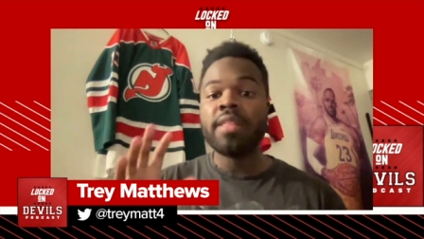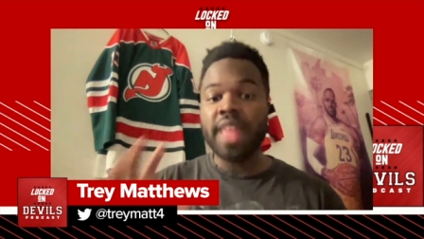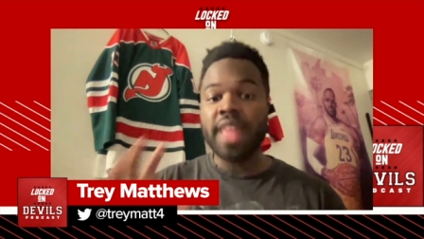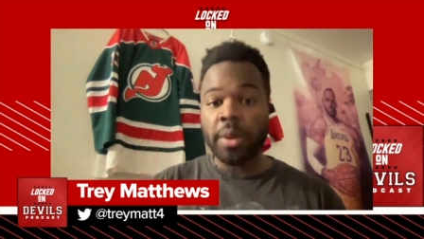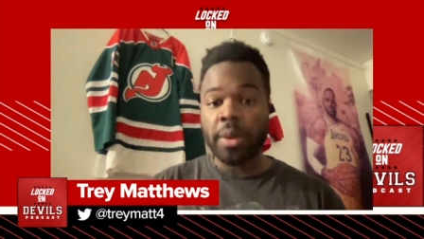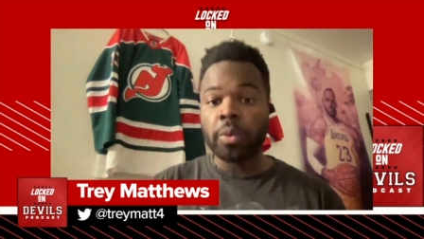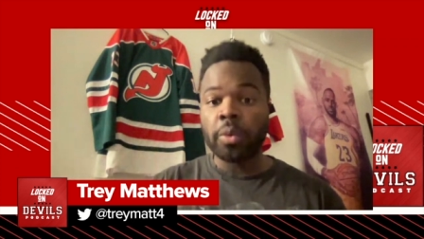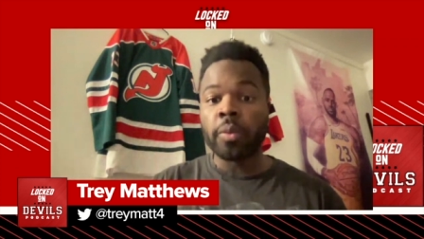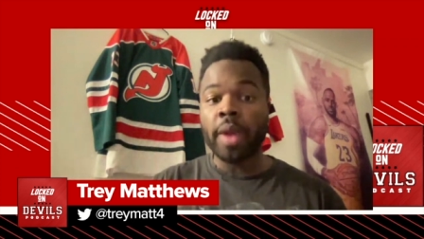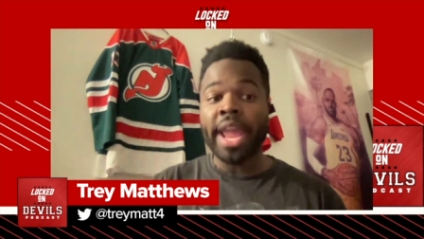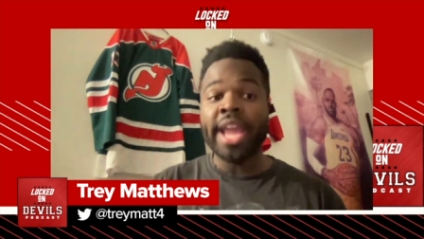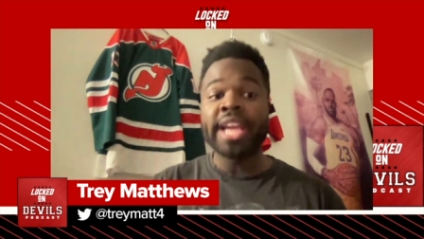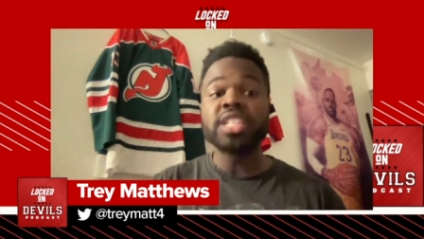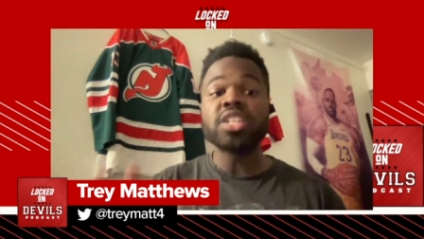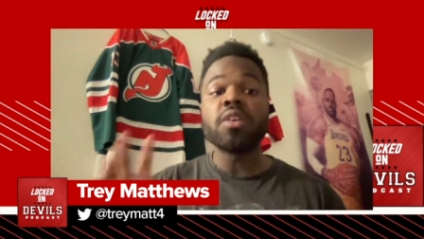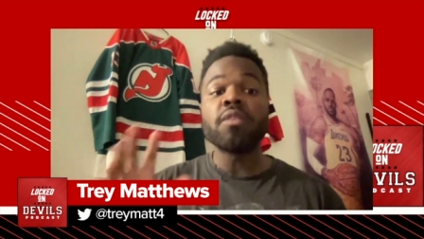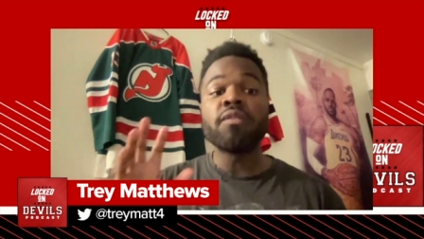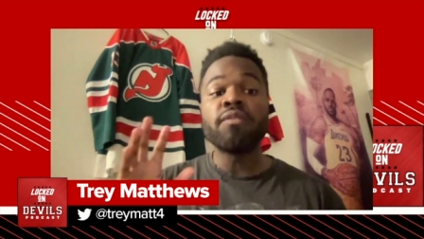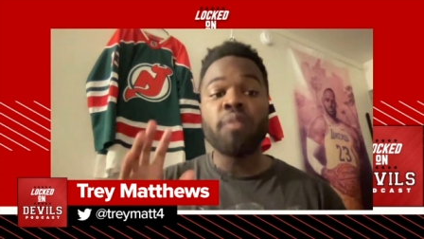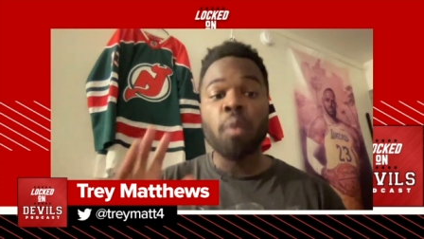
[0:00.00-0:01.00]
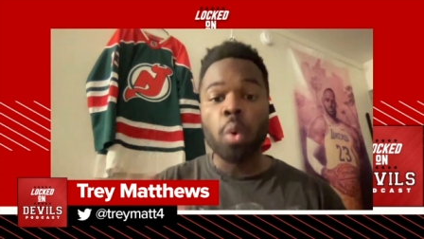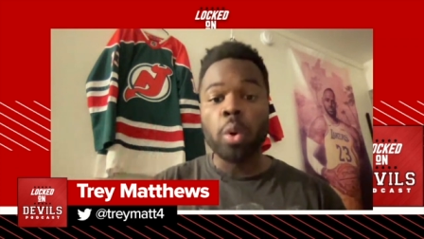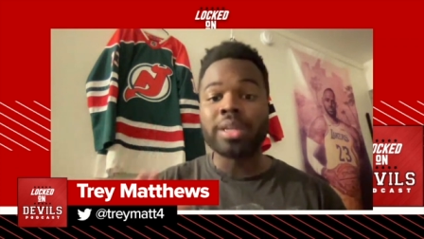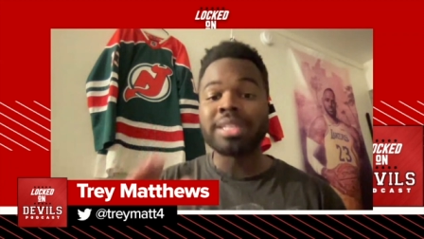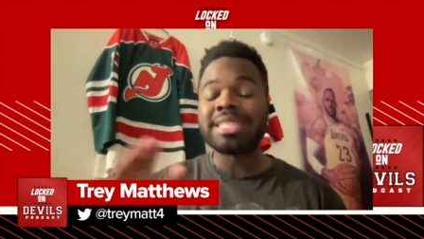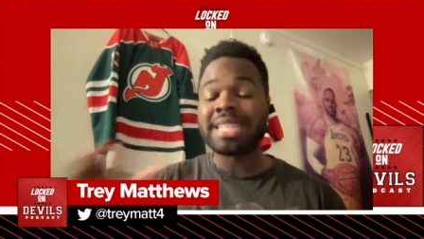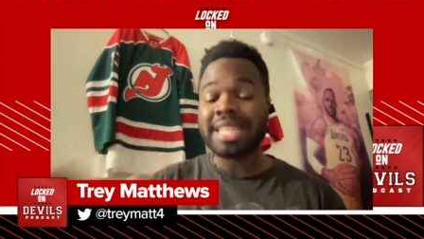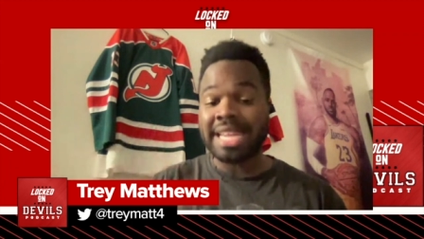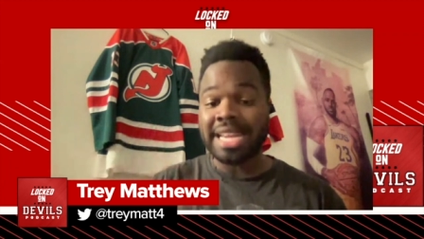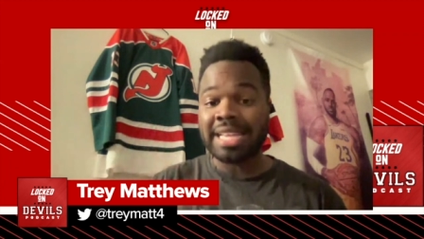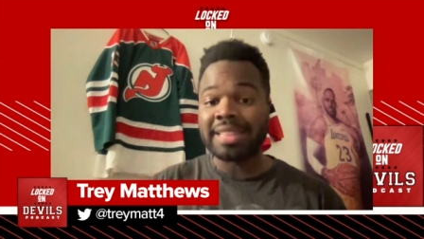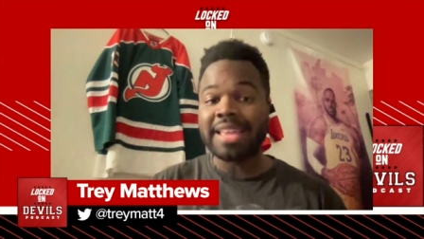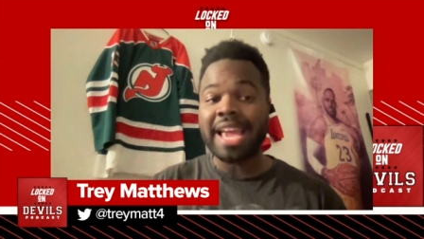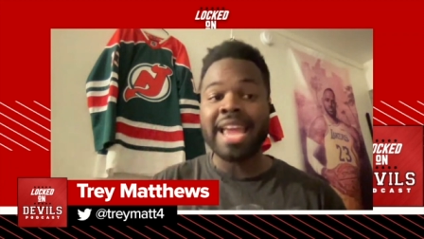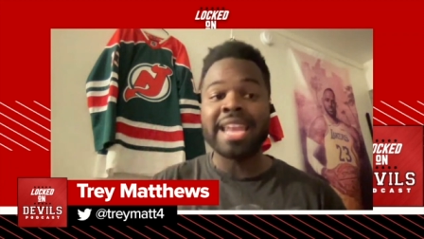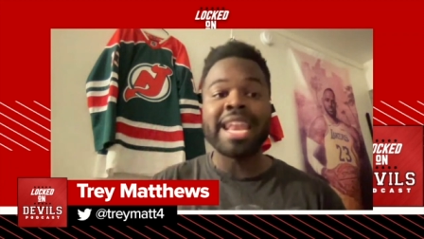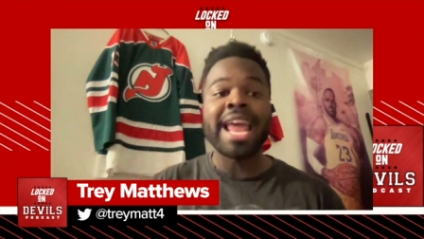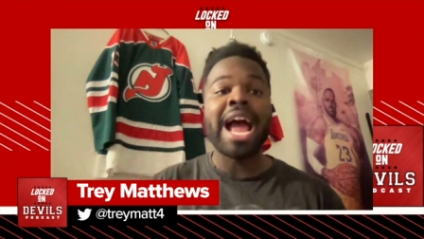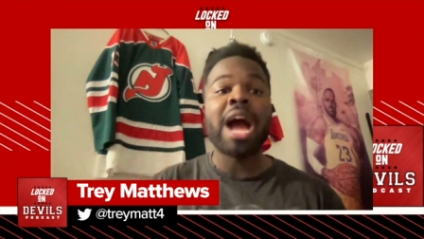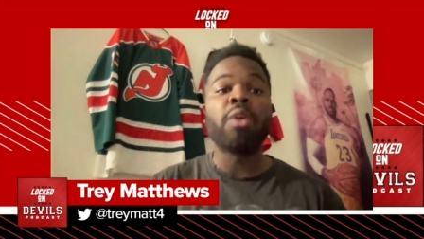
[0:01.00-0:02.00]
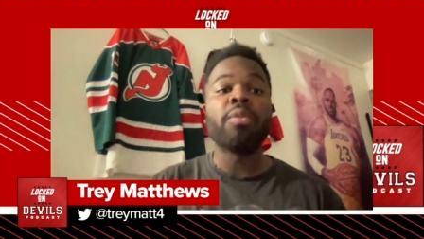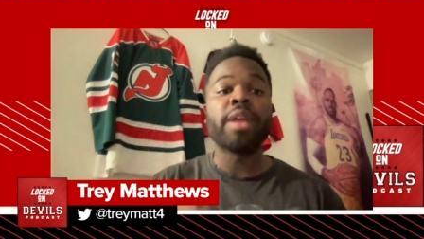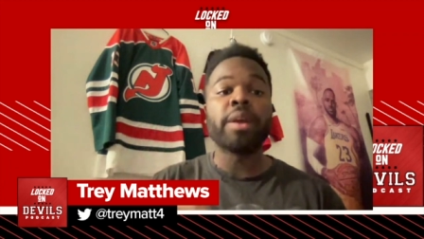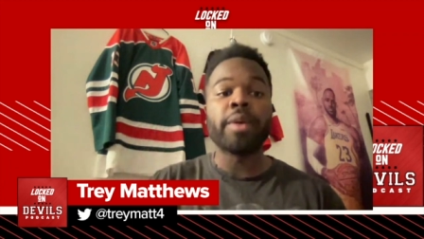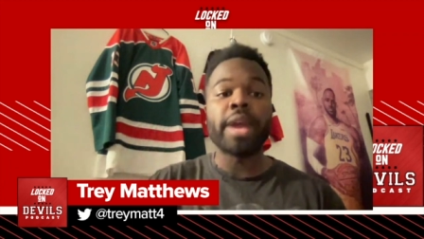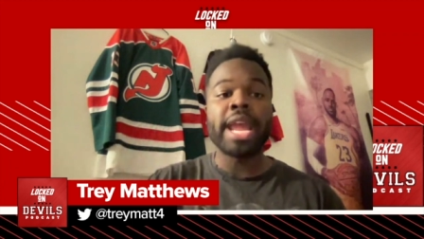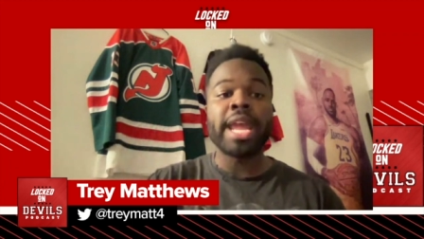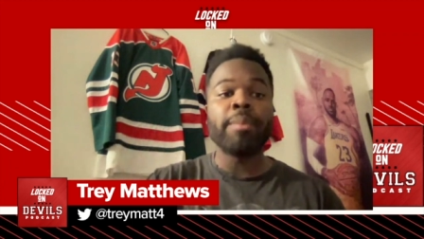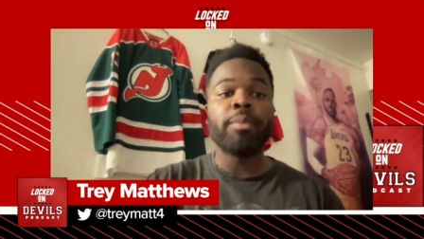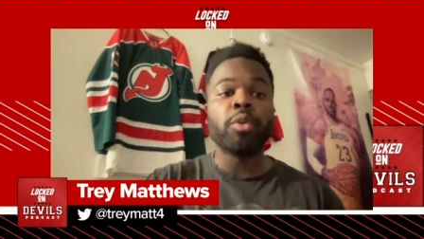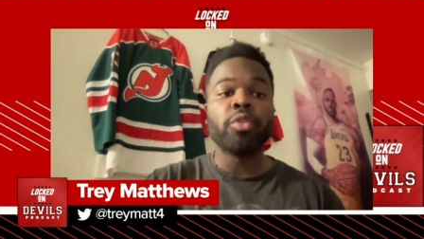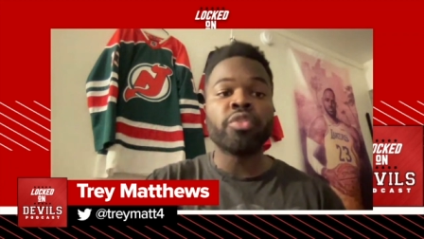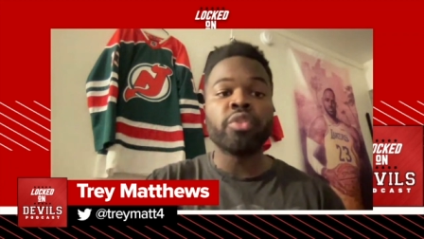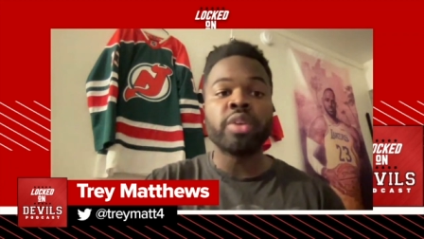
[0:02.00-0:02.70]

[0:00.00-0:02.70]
they were ranked fourteenth. And now they were able